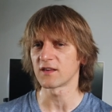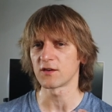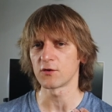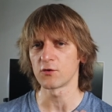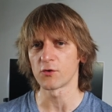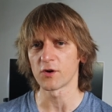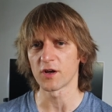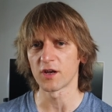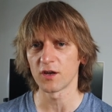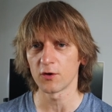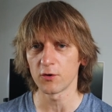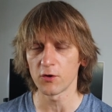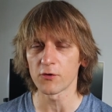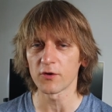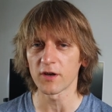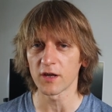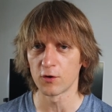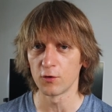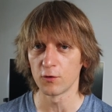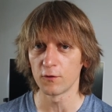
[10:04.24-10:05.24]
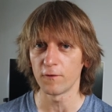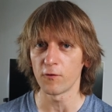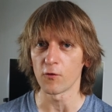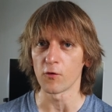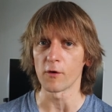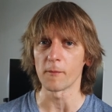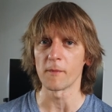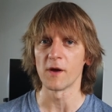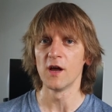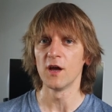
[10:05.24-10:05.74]
that you're you're in a good
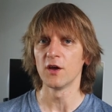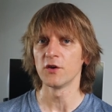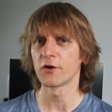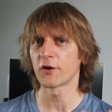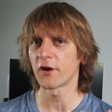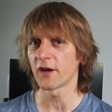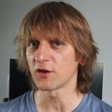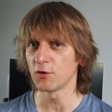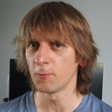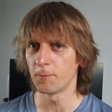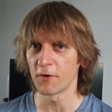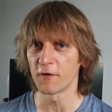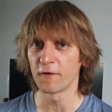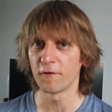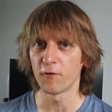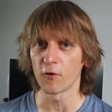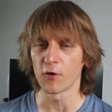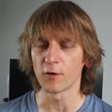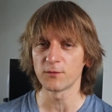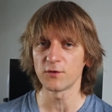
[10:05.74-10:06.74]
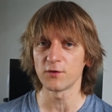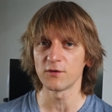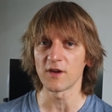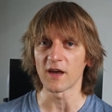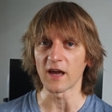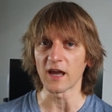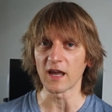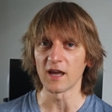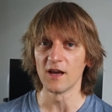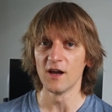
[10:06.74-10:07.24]
form. You're going to perform
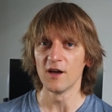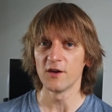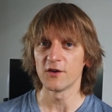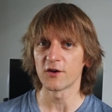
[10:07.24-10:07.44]
today.